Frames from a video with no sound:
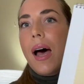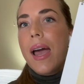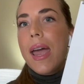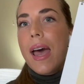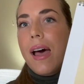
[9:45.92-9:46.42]
I
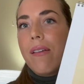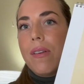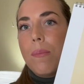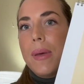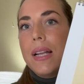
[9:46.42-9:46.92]
have
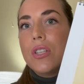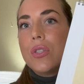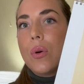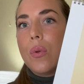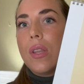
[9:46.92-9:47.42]
it bid
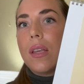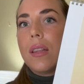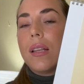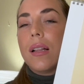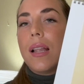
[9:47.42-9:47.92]
so
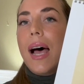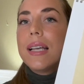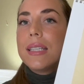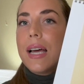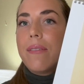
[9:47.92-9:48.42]
that the
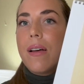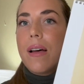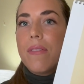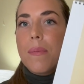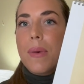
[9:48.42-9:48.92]
last half
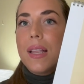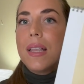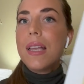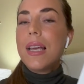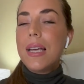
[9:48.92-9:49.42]
of the
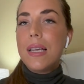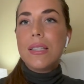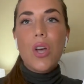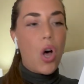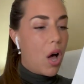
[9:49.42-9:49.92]
month
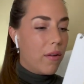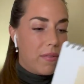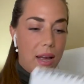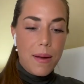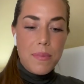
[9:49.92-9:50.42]
is off.
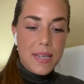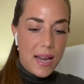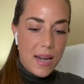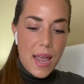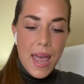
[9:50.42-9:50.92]
I'm
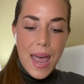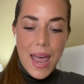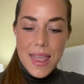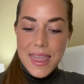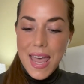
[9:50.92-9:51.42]
done.
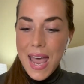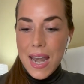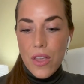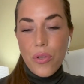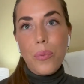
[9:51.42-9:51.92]
And
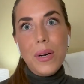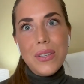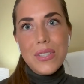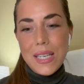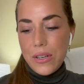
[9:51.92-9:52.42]
then the real
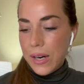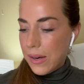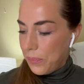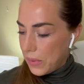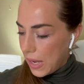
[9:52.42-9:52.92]
secret
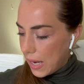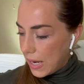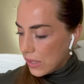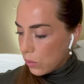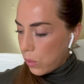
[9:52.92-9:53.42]

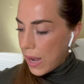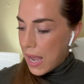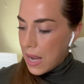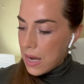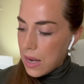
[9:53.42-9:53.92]
is
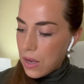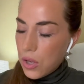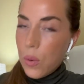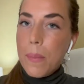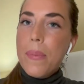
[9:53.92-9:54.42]
when
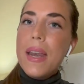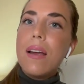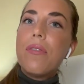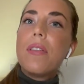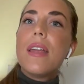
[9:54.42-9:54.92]
you're
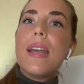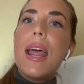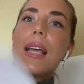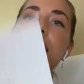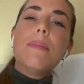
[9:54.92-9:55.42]
bidding for the next